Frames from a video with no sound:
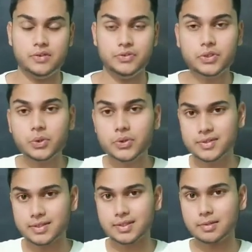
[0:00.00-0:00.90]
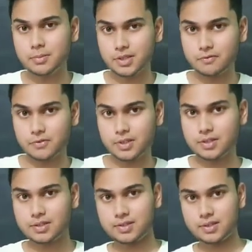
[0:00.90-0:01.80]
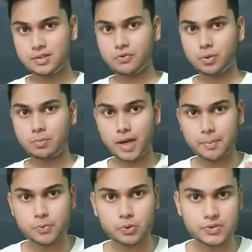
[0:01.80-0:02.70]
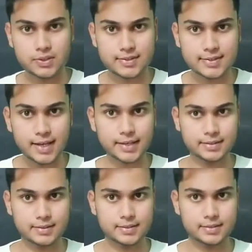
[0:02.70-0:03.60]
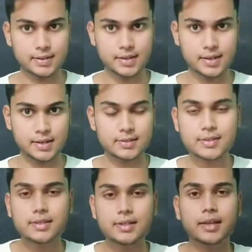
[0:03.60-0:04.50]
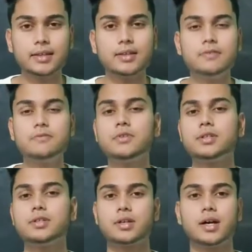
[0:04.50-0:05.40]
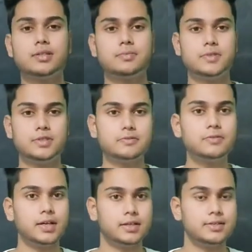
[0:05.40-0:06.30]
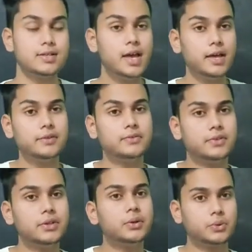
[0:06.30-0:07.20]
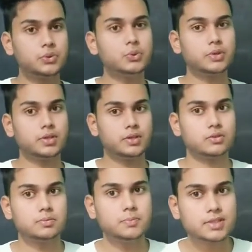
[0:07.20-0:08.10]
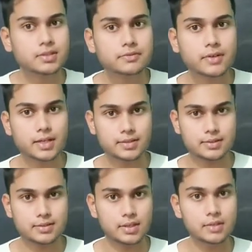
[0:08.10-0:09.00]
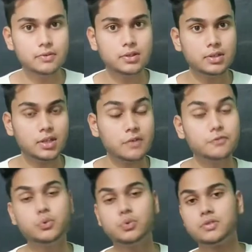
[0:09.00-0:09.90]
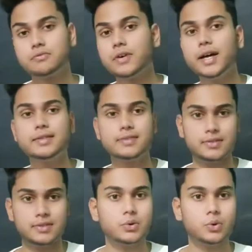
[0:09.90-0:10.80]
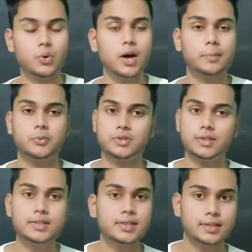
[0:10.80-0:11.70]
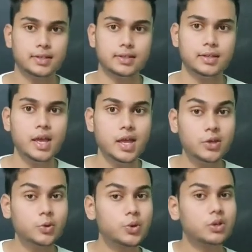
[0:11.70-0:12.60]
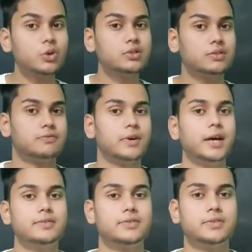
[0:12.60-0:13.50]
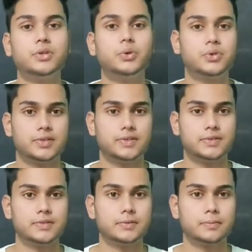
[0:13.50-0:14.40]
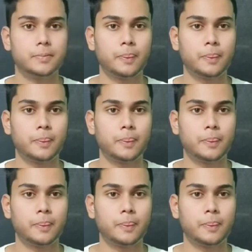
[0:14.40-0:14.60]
Zero is nothing but infinity seen from opposite side. Just like infinity can't be defined, zero too cannot be defined. Even if you define zero hypothetically, you cannot define zeroness.